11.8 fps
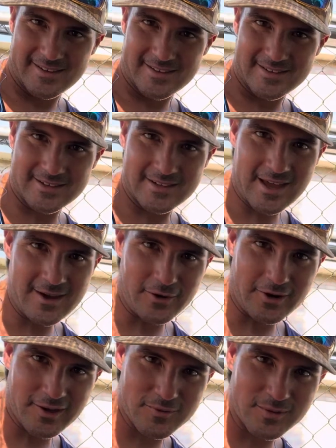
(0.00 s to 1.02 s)
Today
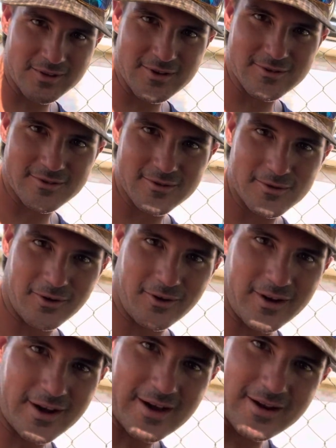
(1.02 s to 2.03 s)
on Expedition
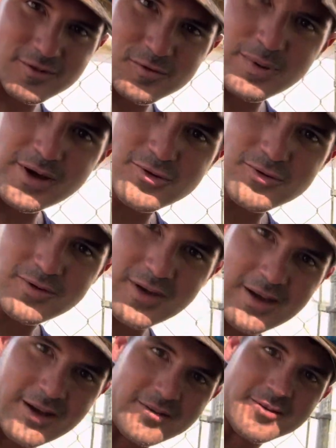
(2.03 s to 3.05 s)
Duhon, I got a special
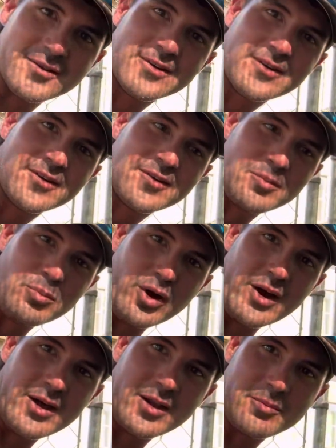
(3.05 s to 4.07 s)
guest,
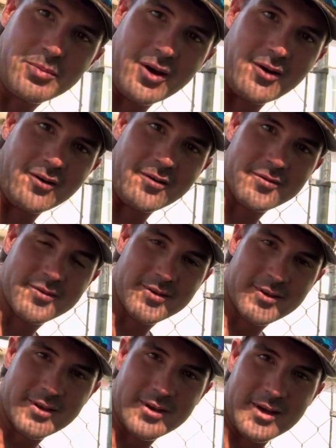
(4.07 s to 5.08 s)
Brad LeBlanc.
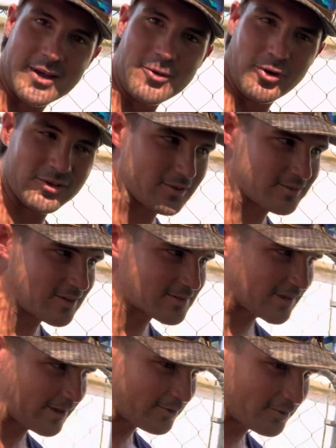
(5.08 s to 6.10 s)
And he wants a
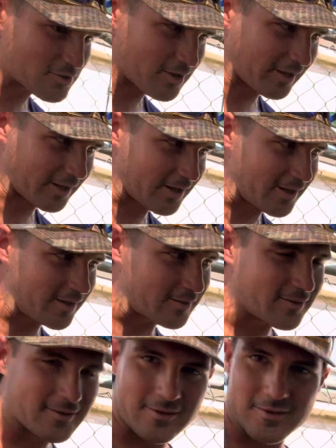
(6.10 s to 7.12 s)
discount on chicken
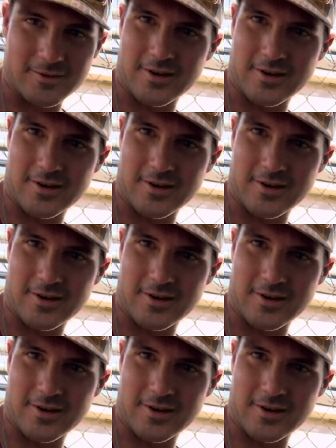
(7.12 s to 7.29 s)
eggs. So